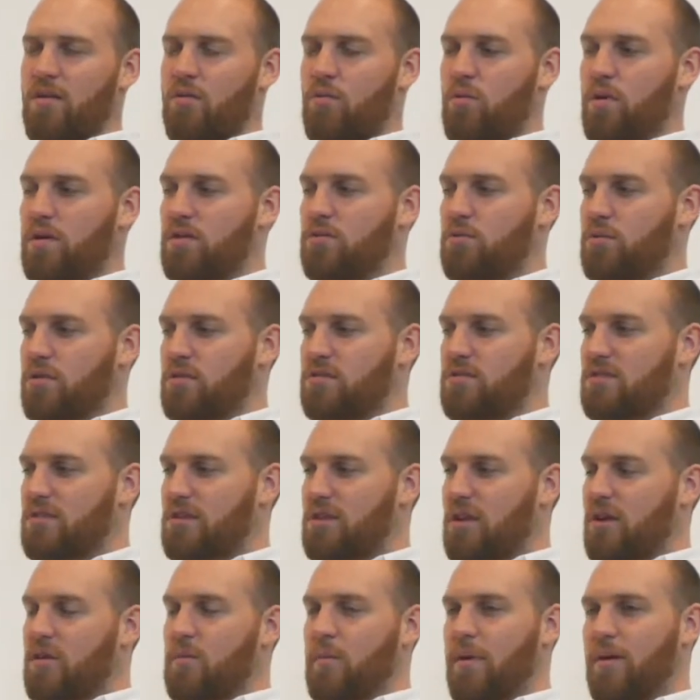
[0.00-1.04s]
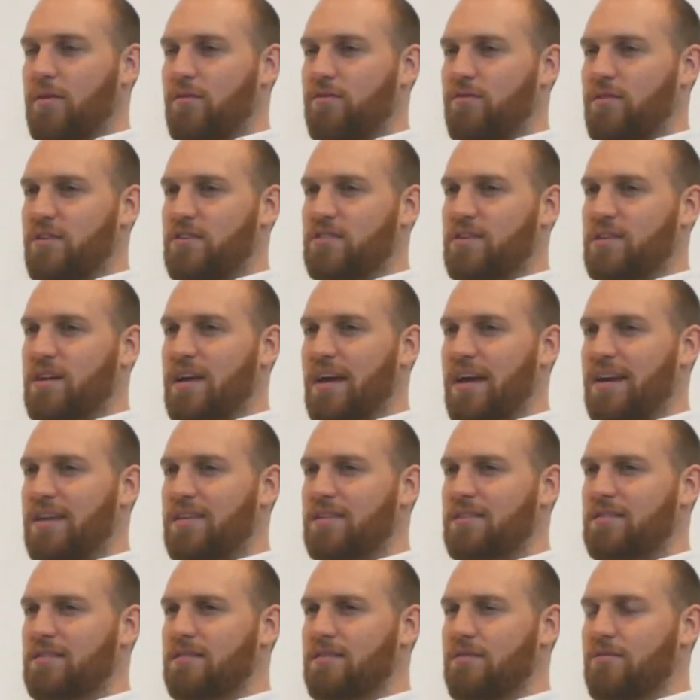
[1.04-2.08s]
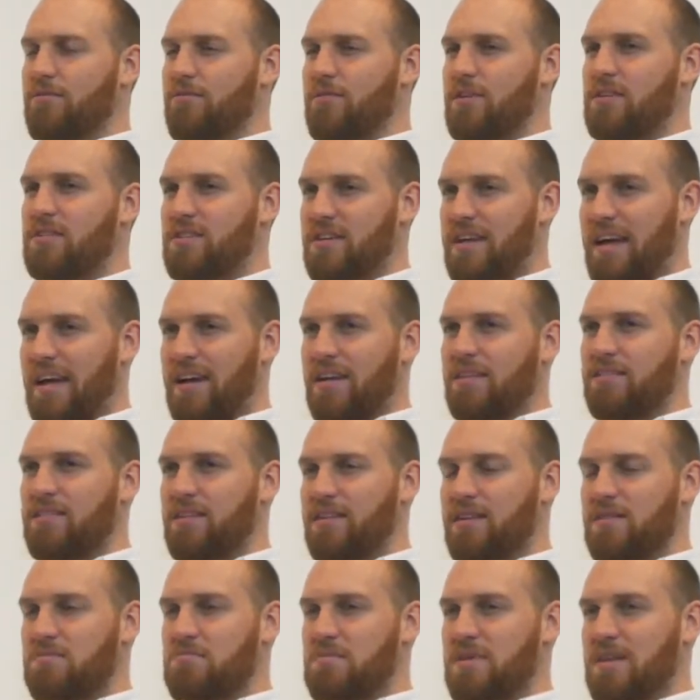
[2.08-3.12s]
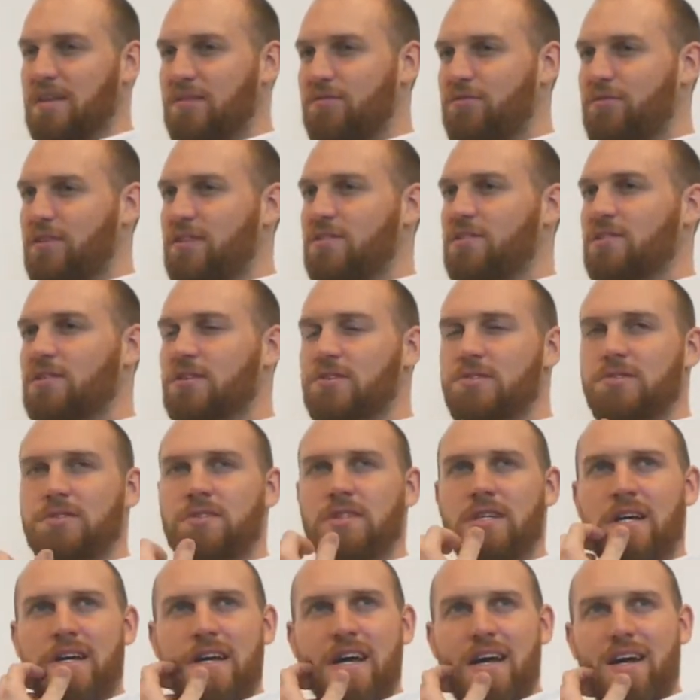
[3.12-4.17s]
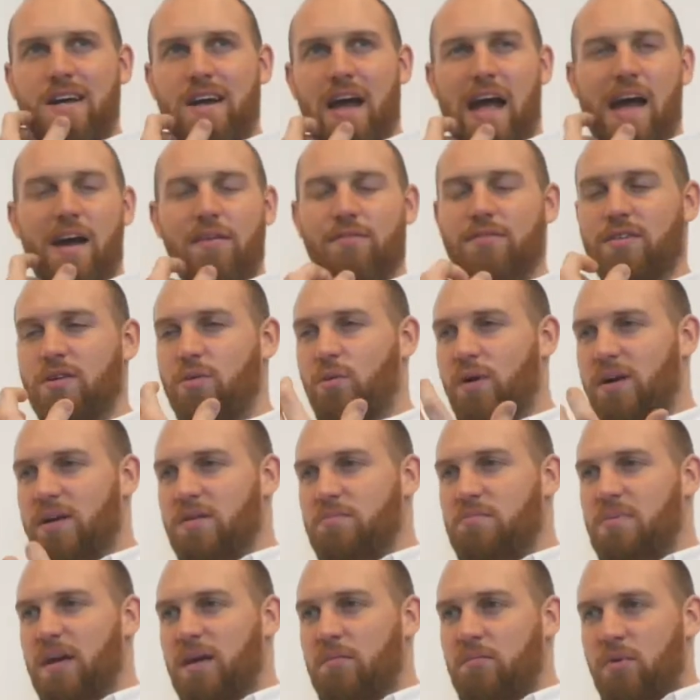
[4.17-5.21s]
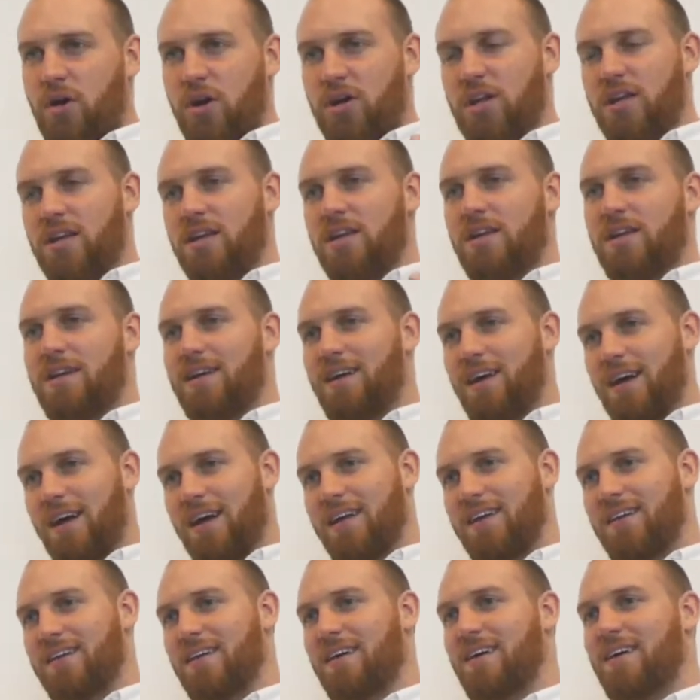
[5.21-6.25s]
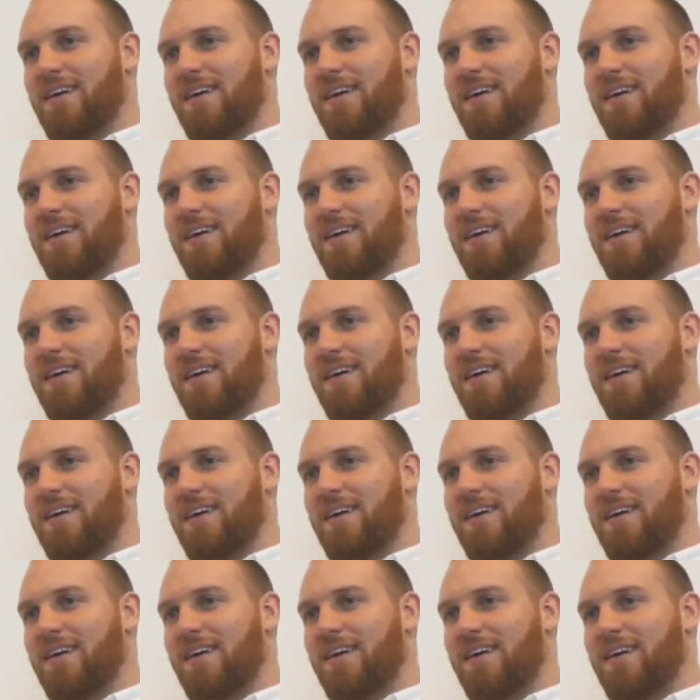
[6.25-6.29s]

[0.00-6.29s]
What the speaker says: which was a lot about physicality and being physical. I have quite a big body, and